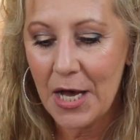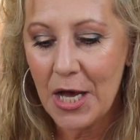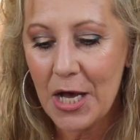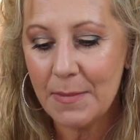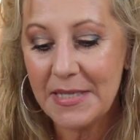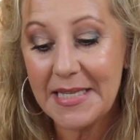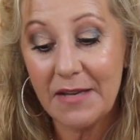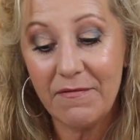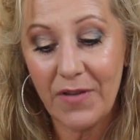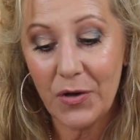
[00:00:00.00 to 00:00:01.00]
It
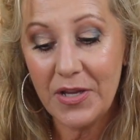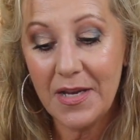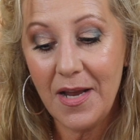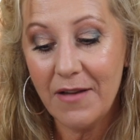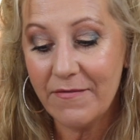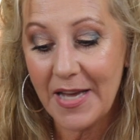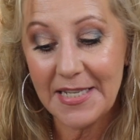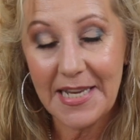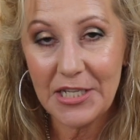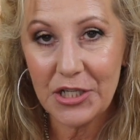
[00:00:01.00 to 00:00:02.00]
said voted
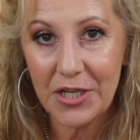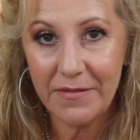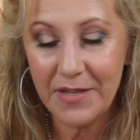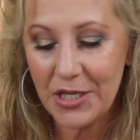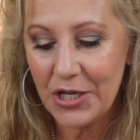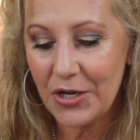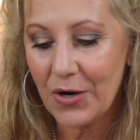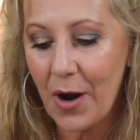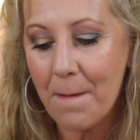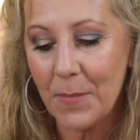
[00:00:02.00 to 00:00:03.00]
Foundation of the
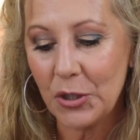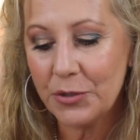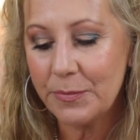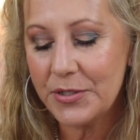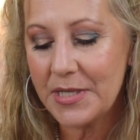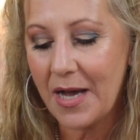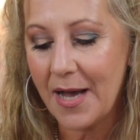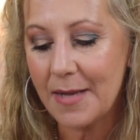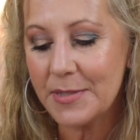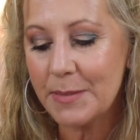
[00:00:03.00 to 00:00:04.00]
Year multiple
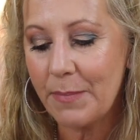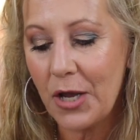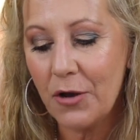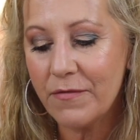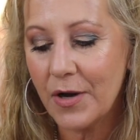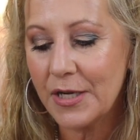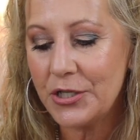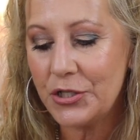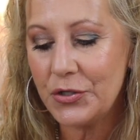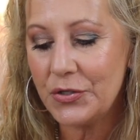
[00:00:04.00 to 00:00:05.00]
times. Biofond
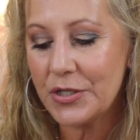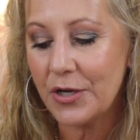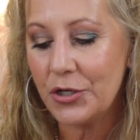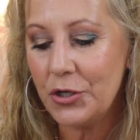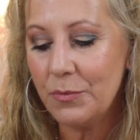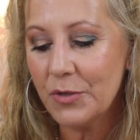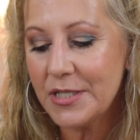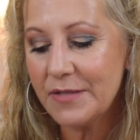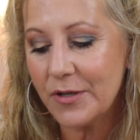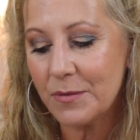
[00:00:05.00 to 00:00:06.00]
is used on
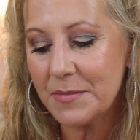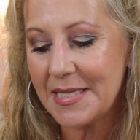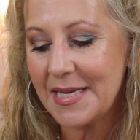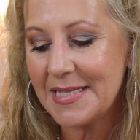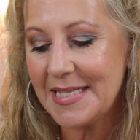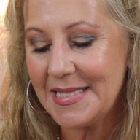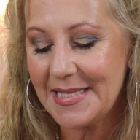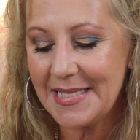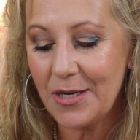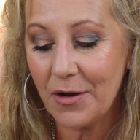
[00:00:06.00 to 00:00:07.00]
numerous film sets and
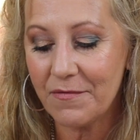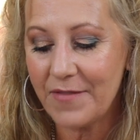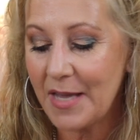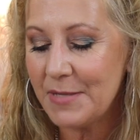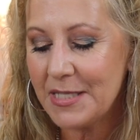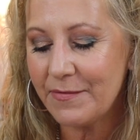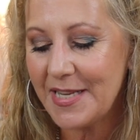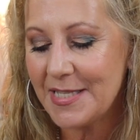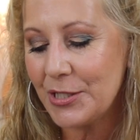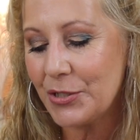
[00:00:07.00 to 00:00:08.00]
seen on famous
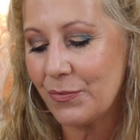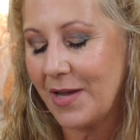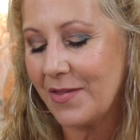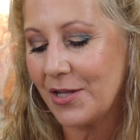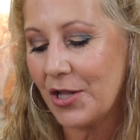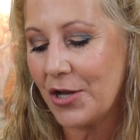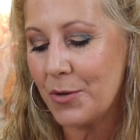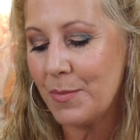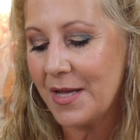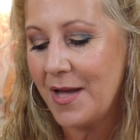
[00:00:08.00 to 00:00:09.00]
faces around the globe.